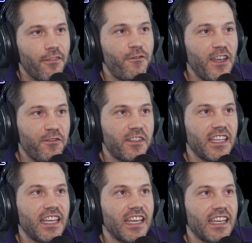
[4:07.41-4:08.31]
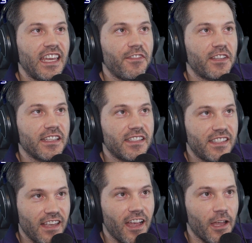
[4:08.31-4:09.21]
50 gifted
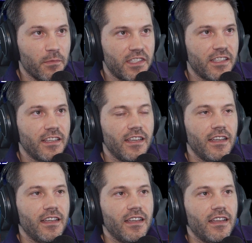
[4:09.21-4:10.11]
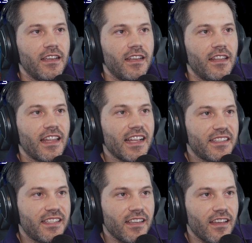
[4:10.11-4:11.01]
subs.
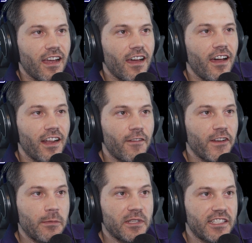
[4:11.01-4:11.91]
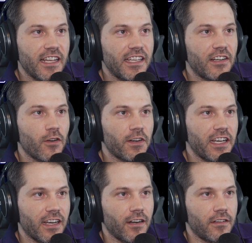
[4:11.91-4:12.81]
That's 150% year over
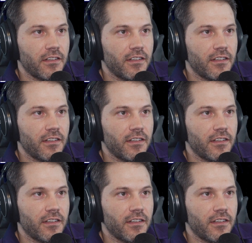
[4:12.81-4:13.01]
year.